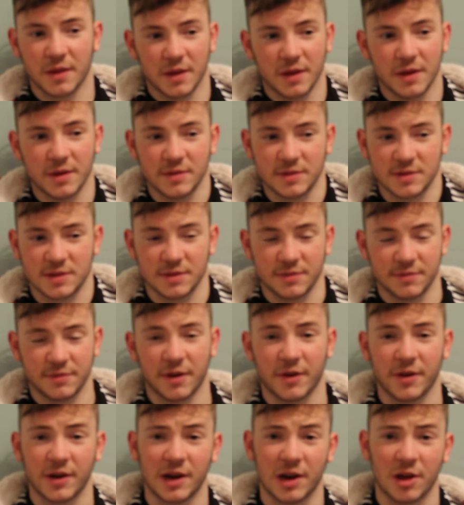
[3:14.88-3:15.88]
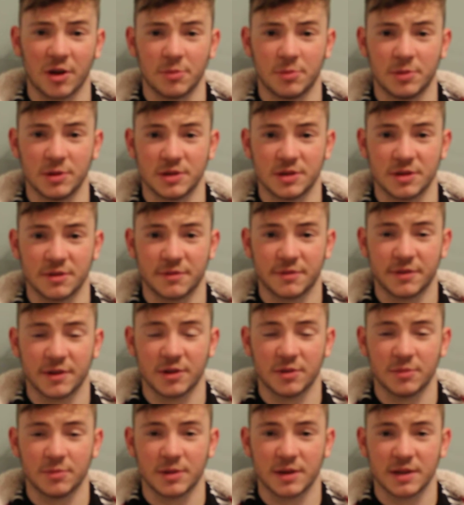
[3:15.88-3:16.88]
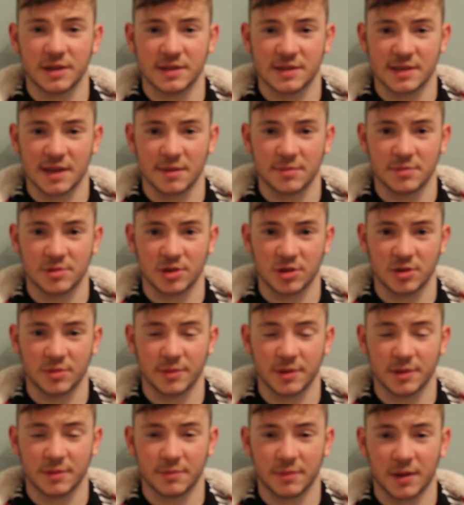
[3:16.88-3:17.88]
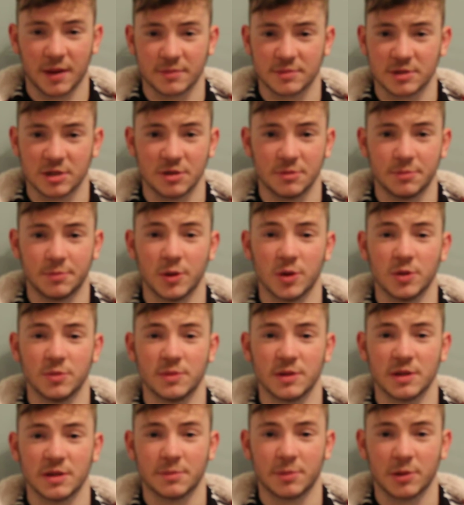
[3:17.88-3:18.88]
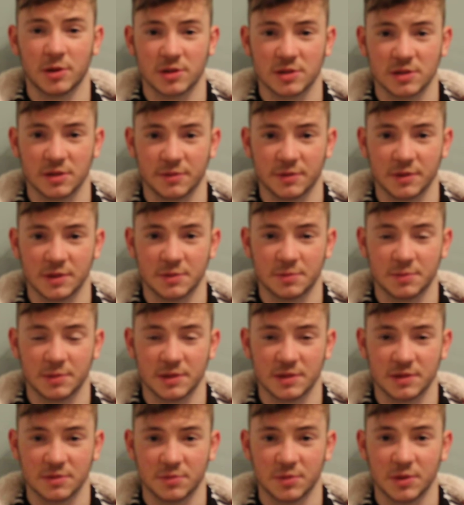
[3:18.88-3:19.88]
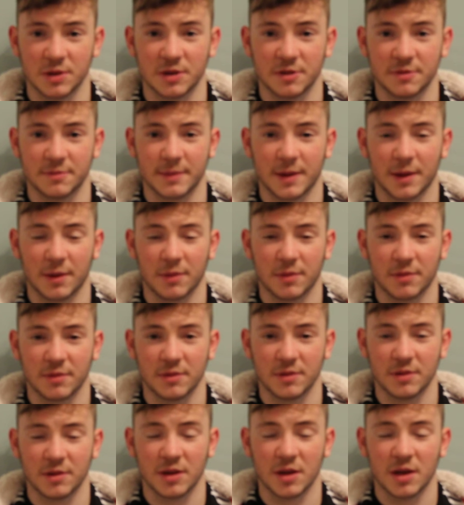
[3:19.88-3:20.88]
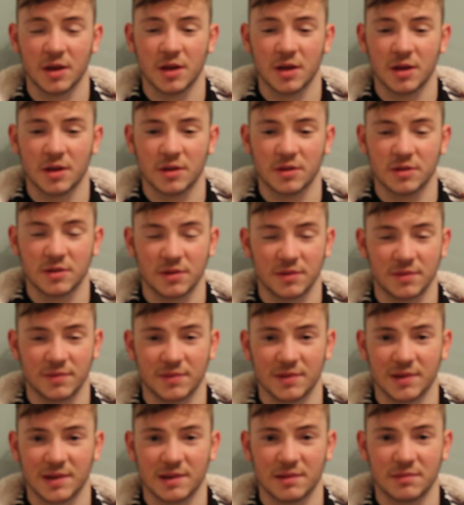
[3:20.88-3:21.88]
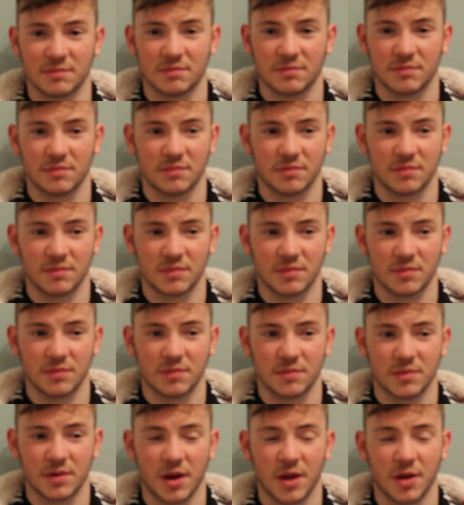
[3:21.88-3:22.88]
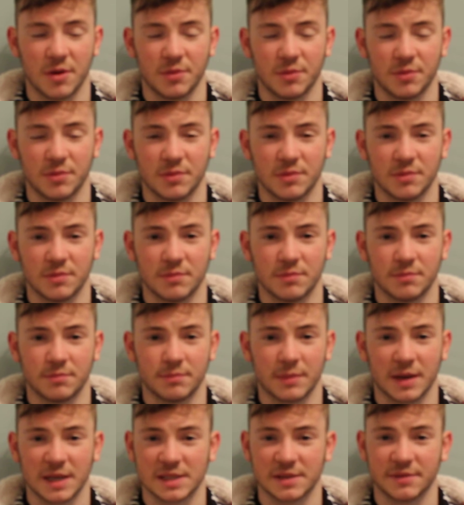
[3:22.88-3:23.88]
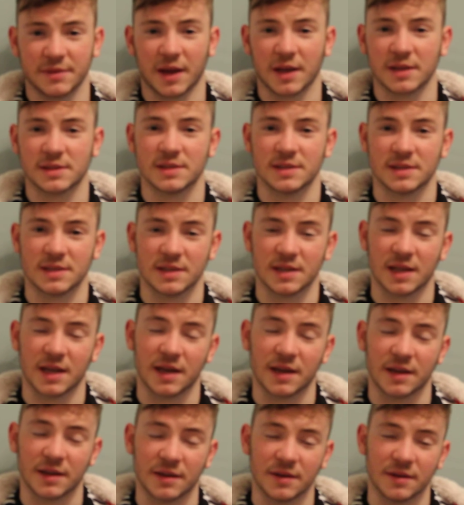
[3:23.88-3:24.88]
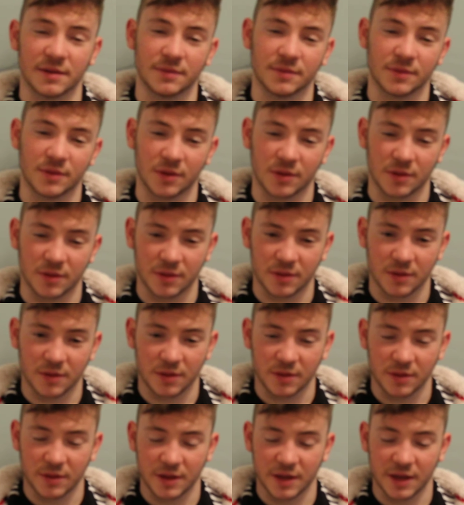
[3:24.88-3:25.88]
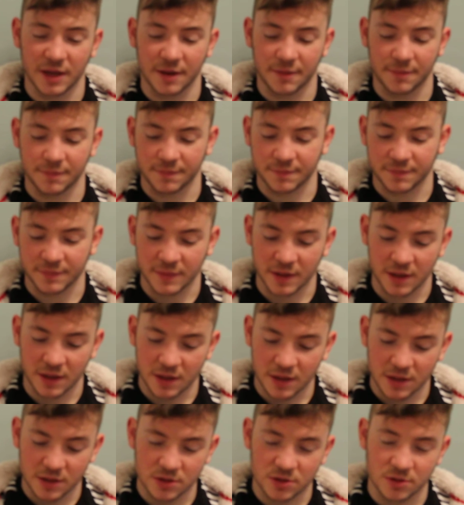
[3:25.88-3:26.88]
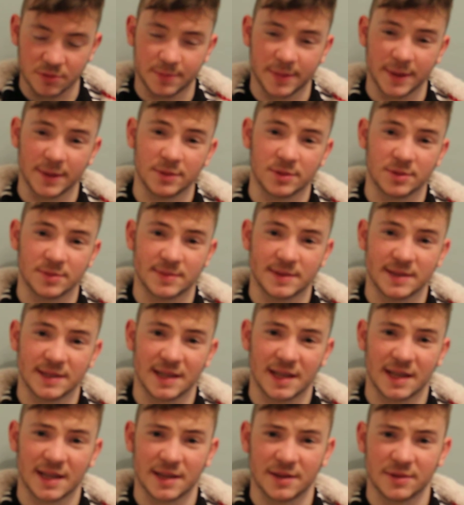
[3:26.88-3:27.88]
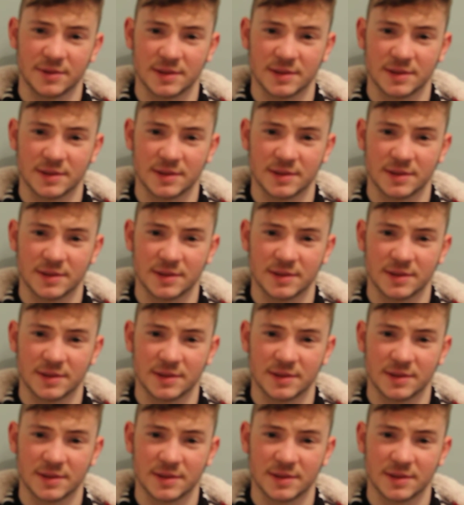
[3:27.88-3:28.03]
it's a very low budget film but at the same time it absolutely boomed at the box office because of word of mouth and sort of no massive actors in that, and the sort of build up to that